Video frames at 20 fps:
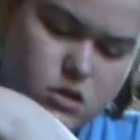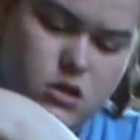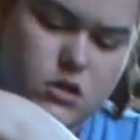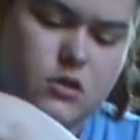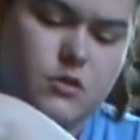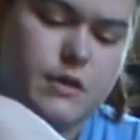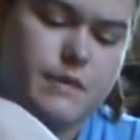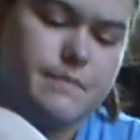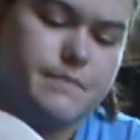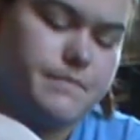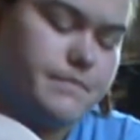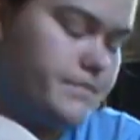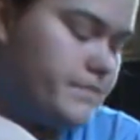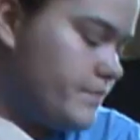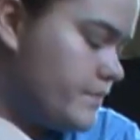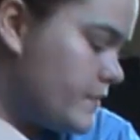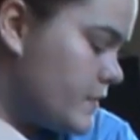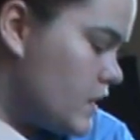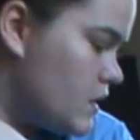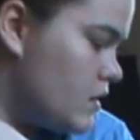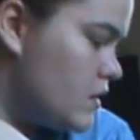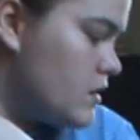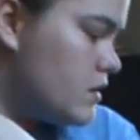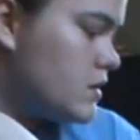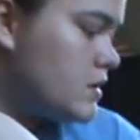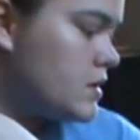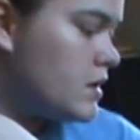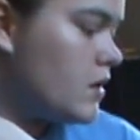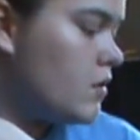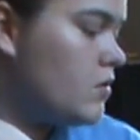should do it.
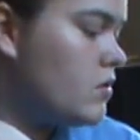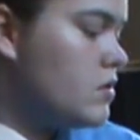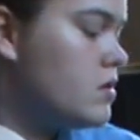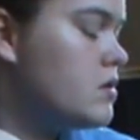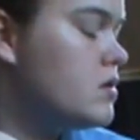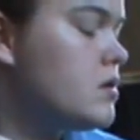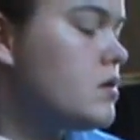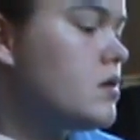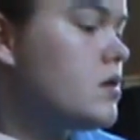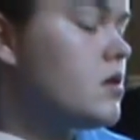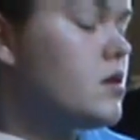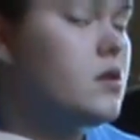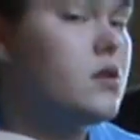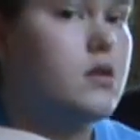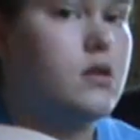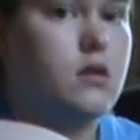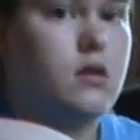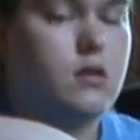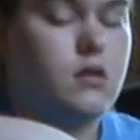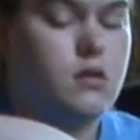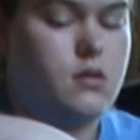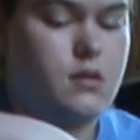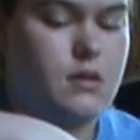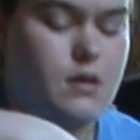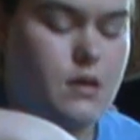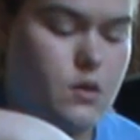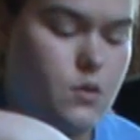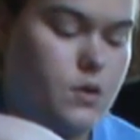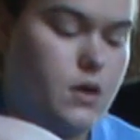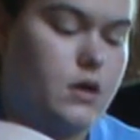So,
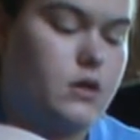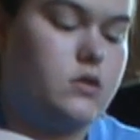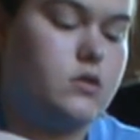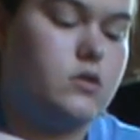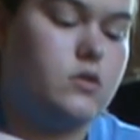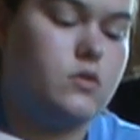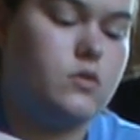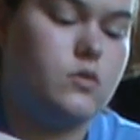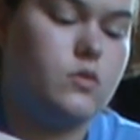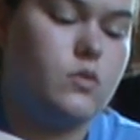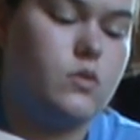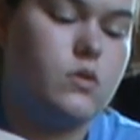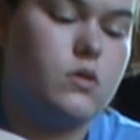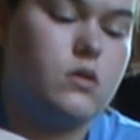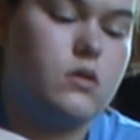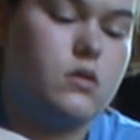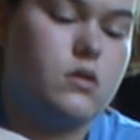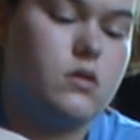I'm going to